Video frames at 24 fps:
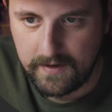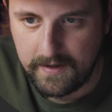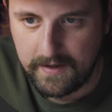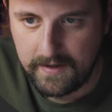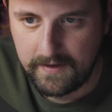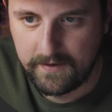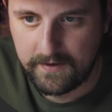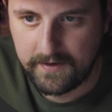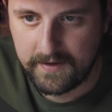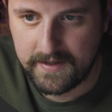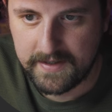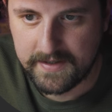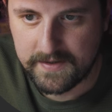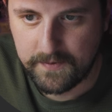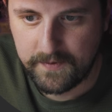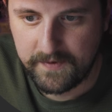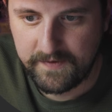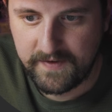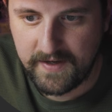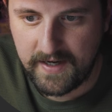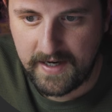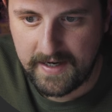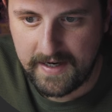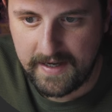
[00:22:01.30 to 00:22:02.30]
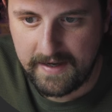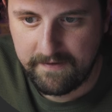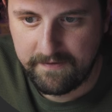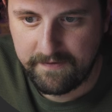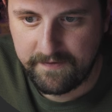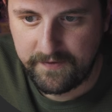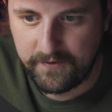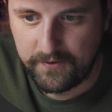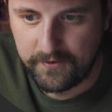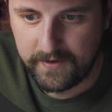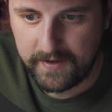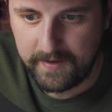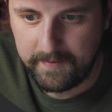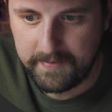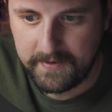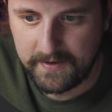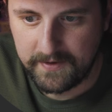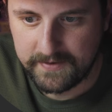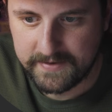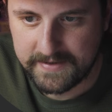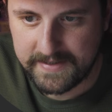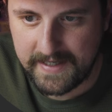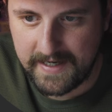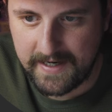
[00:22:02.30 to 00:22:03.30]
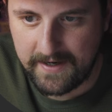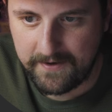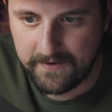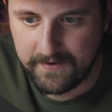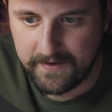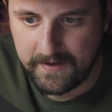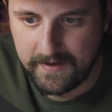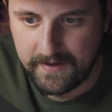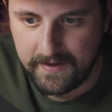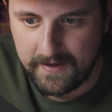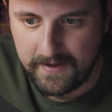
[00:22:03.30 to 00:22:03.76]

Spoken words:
And look at this. We've got a fully built out